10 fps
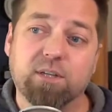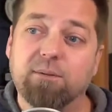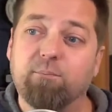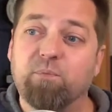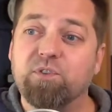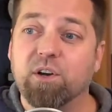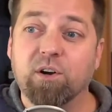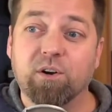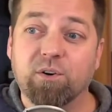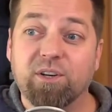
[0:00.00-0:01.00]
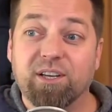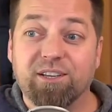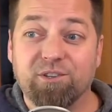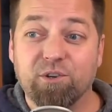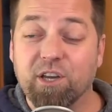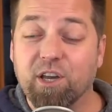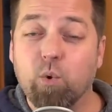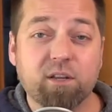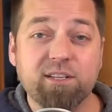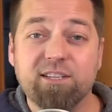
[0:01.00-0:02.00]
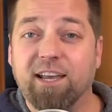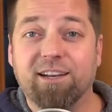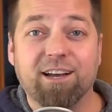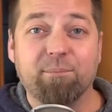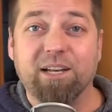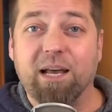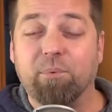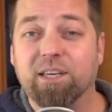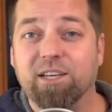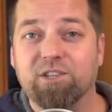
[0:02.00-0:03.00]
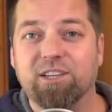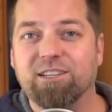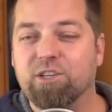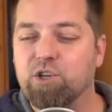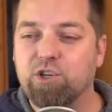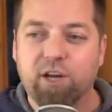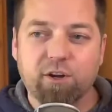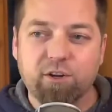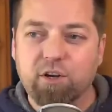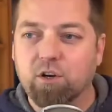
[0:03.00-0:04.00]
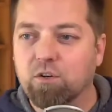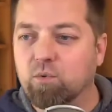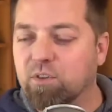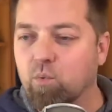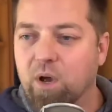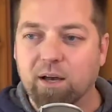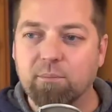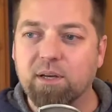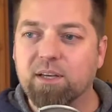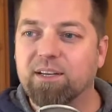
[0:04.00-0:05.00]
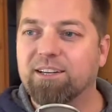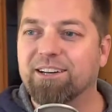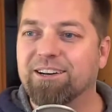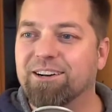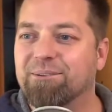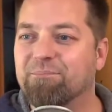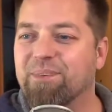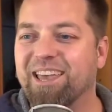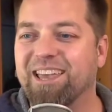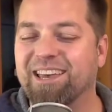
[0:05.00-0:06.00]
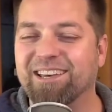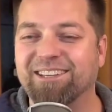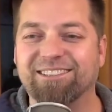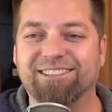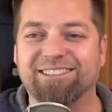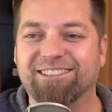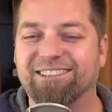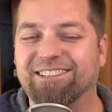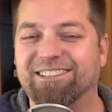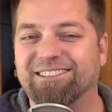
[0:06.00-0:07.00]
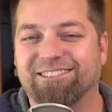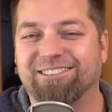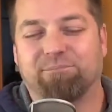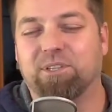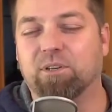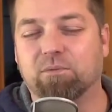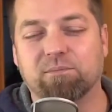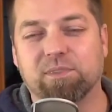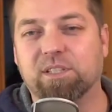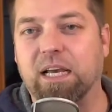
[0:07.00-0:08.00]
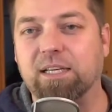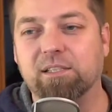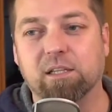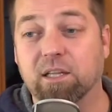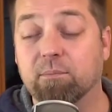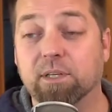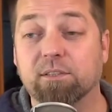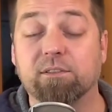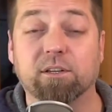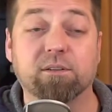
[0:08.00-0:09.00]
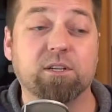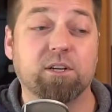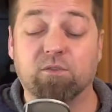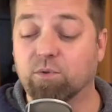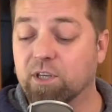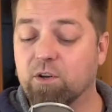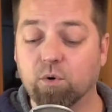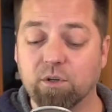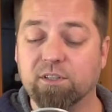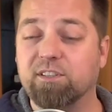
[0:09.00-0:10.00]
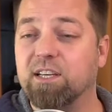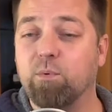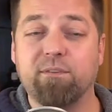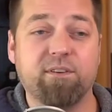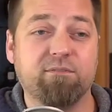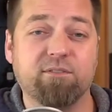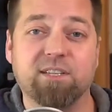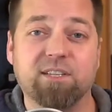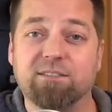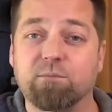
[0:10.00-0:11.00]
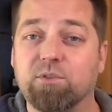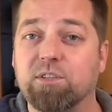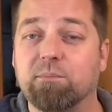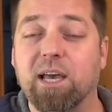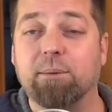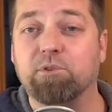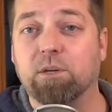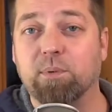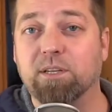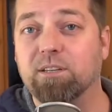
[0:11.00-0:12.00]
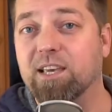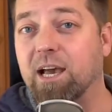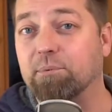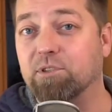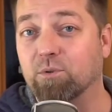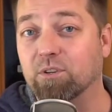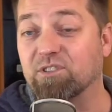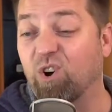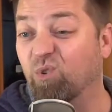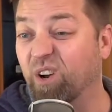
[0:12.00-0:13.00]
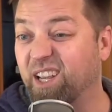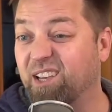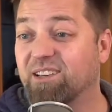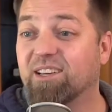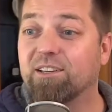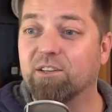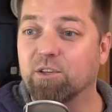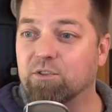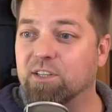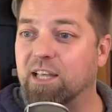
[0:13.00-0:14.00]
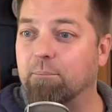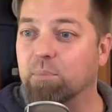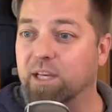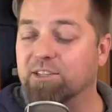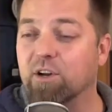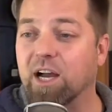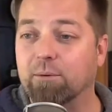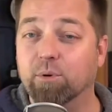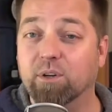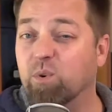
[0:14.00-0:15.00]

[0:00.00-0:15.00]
So you can quickly stand up an application, share your code with web, and sky's the limit. So really cool to see. We've even seen some apps shipping to the app stores already using that Blazor hybrid with